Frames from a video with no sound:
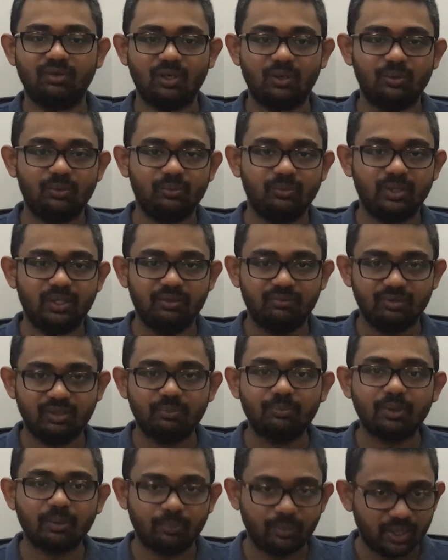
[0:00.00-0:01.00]
how we
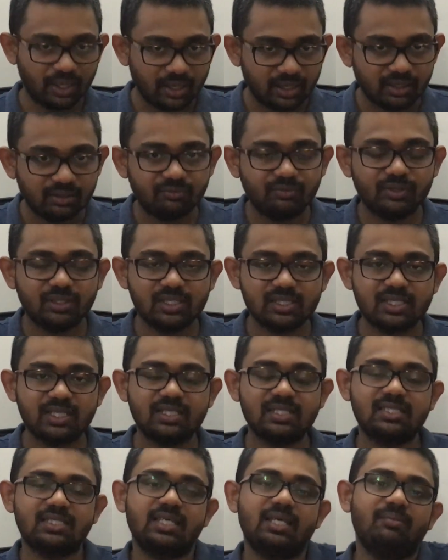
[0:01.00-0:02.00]
were preparing for this
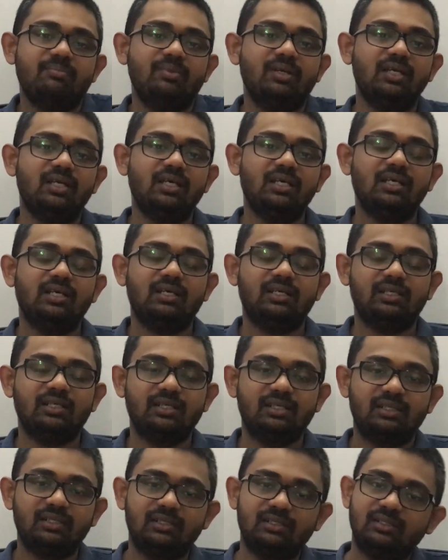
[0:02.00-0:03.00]
exam.
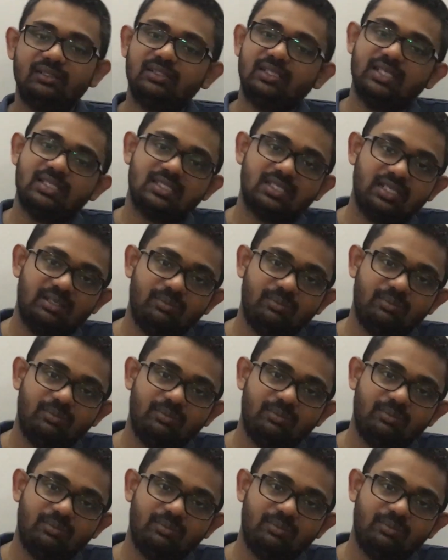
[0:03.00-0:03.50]
There is